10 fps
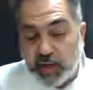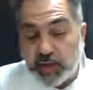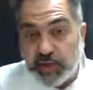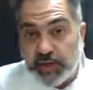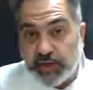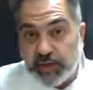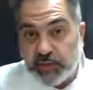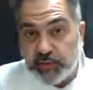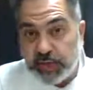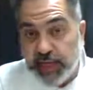routine
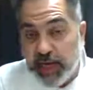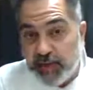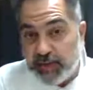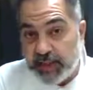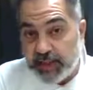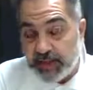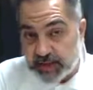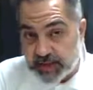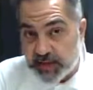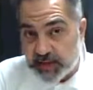thing to be happening
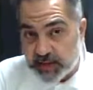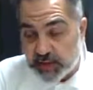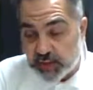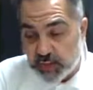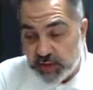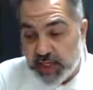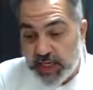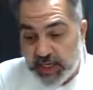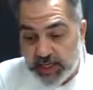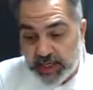inside the school.
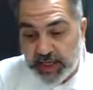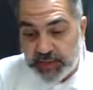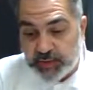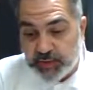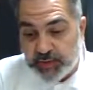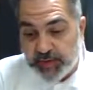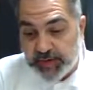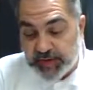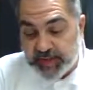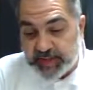Yeah, I do
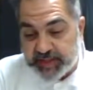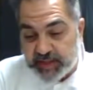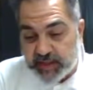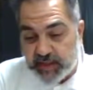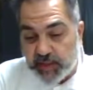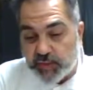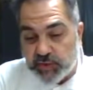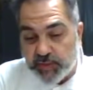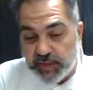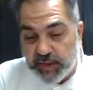remember there's in
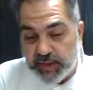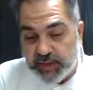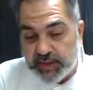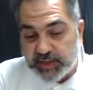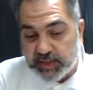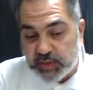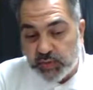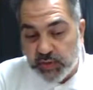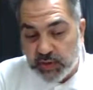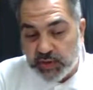Abu Dhabi, there is a
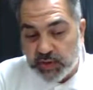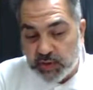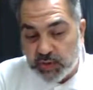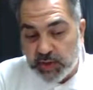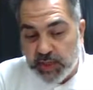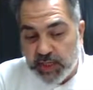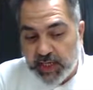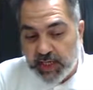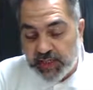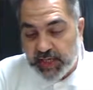school I know
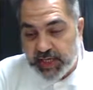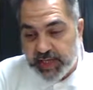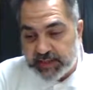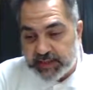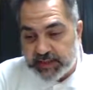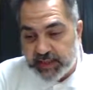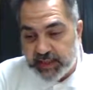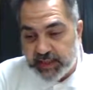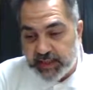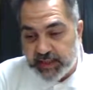that
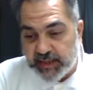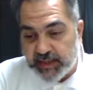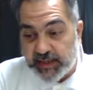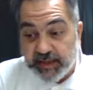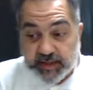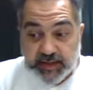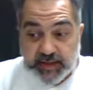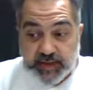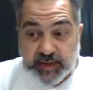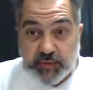
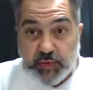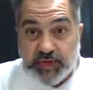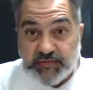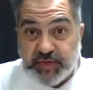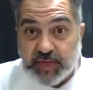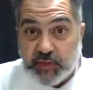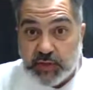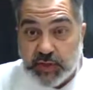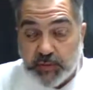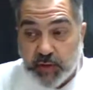they were very
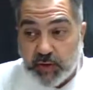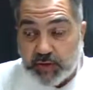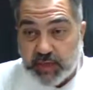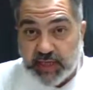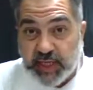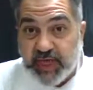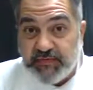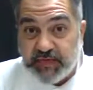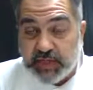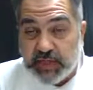good about it. Every